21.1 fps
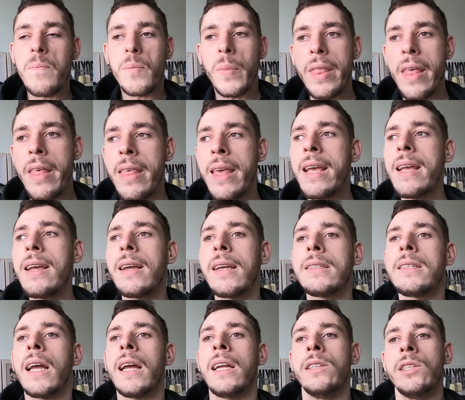But the thing
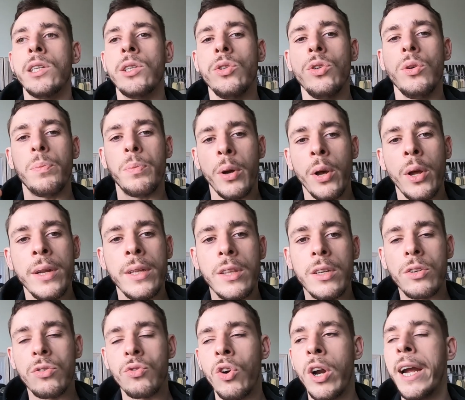is, until you put in
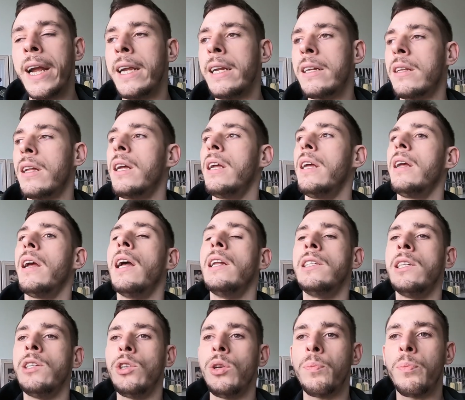the grind,
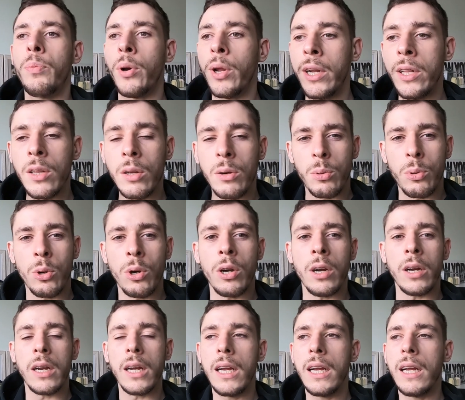until you put in the
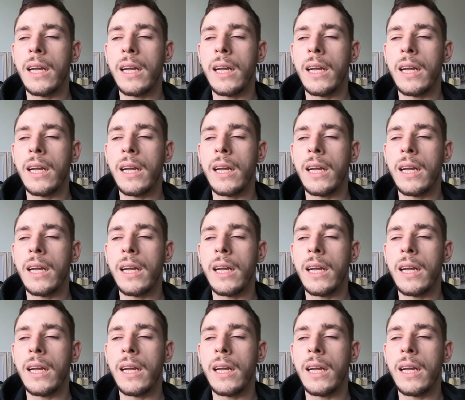work,